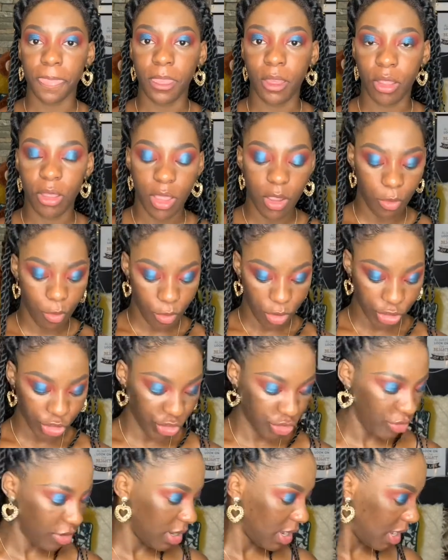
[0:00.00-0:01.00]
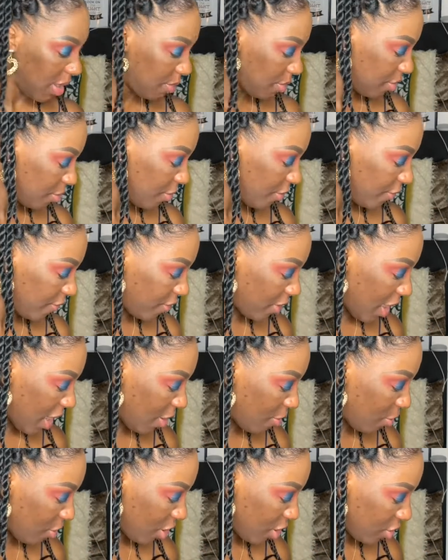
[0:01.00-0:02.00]
okay, once you're happy with that,
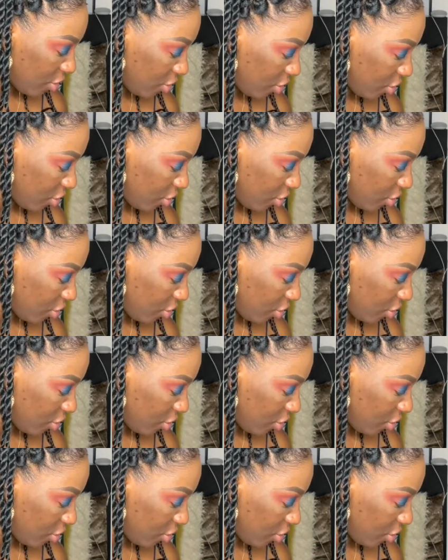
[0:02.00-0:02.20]
what you're